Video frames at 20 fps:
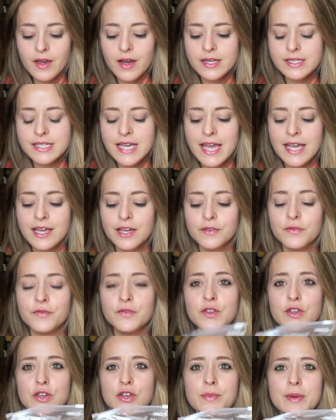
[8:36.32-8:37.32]
I take a
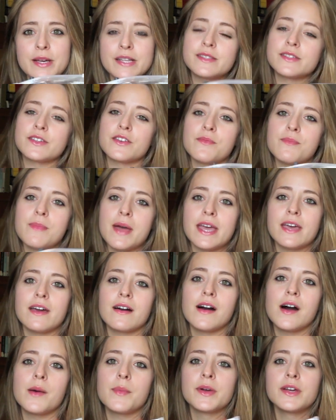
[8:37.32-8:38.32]
few bits of
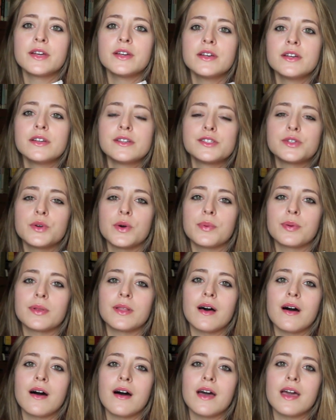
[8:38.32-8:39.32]
makeup to
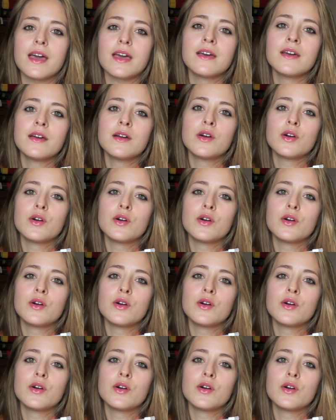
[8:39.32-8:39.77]
apply